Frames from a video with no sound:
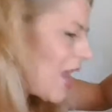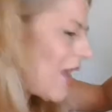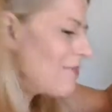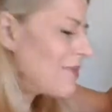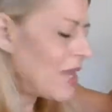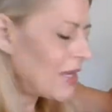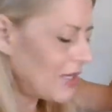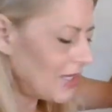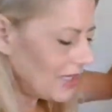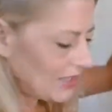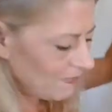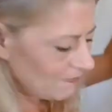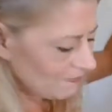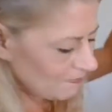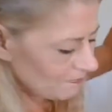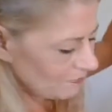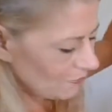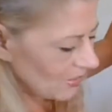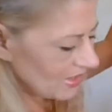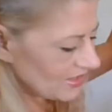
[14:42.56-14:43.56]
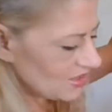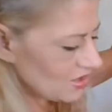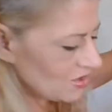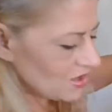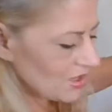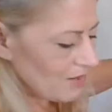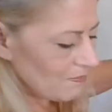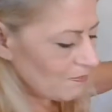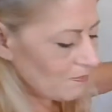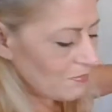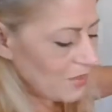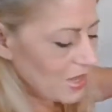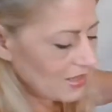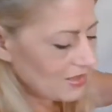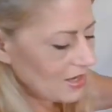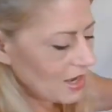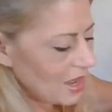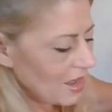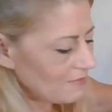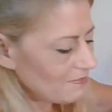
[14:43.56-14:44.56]
I'm not going to keep wasting your time.
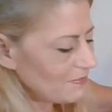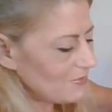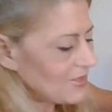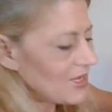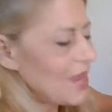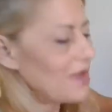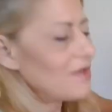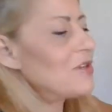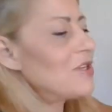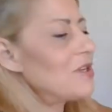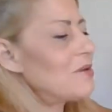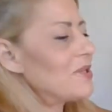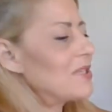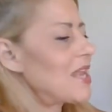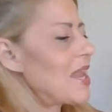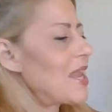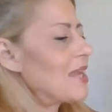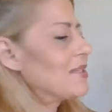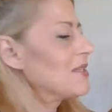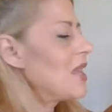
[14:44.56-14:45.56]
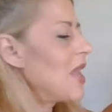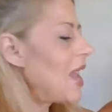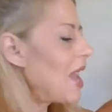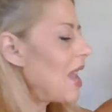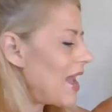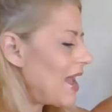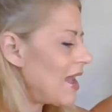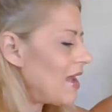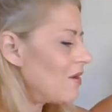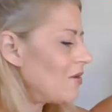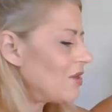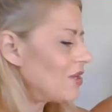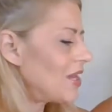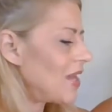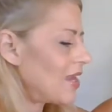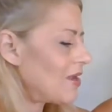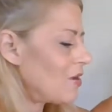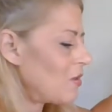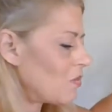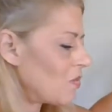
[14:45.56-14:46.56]
But um, yeah, new tags. How could
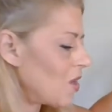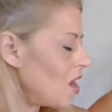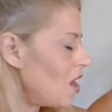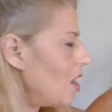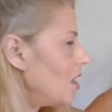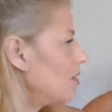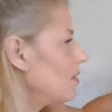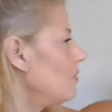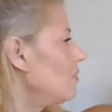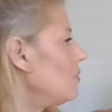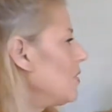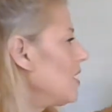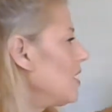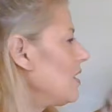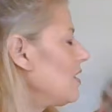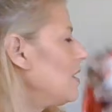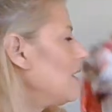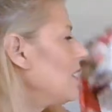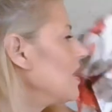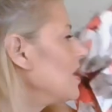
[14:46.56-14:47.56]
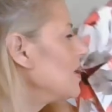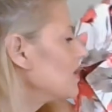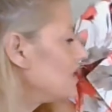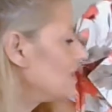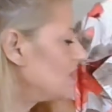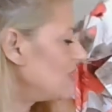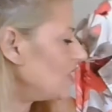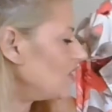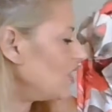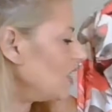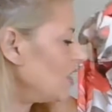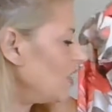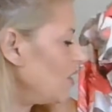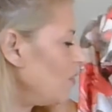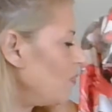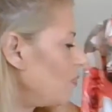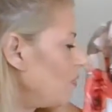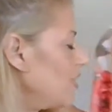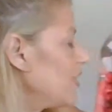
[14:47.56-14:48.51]
I go wrong with such a cute